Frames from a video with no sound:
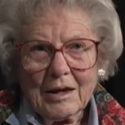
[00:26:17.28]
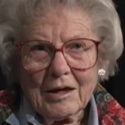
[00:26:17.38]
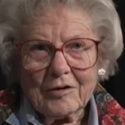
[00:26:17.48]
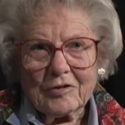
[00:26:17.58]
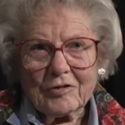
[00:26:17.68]

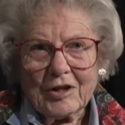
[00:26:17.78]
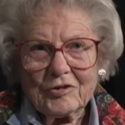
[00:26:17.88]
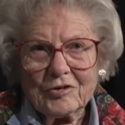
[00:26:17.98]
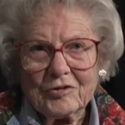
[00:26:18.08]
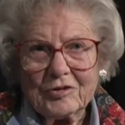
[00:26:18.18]
is that they
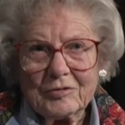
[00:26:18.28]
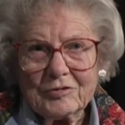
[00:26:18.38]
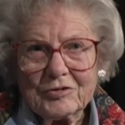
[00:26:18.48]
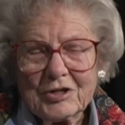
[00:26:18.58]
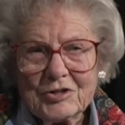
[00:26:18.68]
should
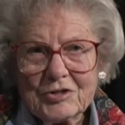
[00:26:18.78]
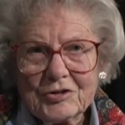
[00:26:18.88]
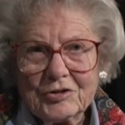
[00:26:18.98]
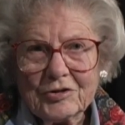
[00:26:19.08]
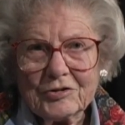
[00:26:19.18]
teach their
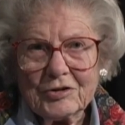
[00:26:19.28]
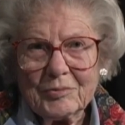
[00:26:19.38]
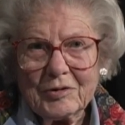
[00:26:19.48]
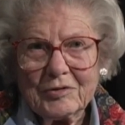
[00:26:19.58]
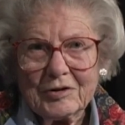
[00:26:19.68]
children to
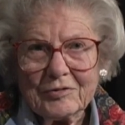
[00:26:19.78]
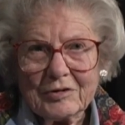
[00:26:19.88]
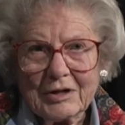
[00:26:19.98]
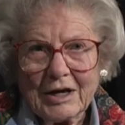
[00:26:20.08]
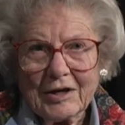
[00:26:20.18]
be
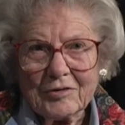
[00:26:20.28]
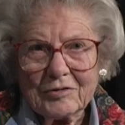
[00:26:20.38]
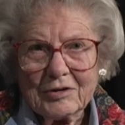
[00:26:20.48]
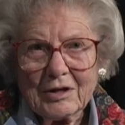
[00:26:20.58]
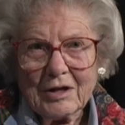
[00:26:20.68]
civilized.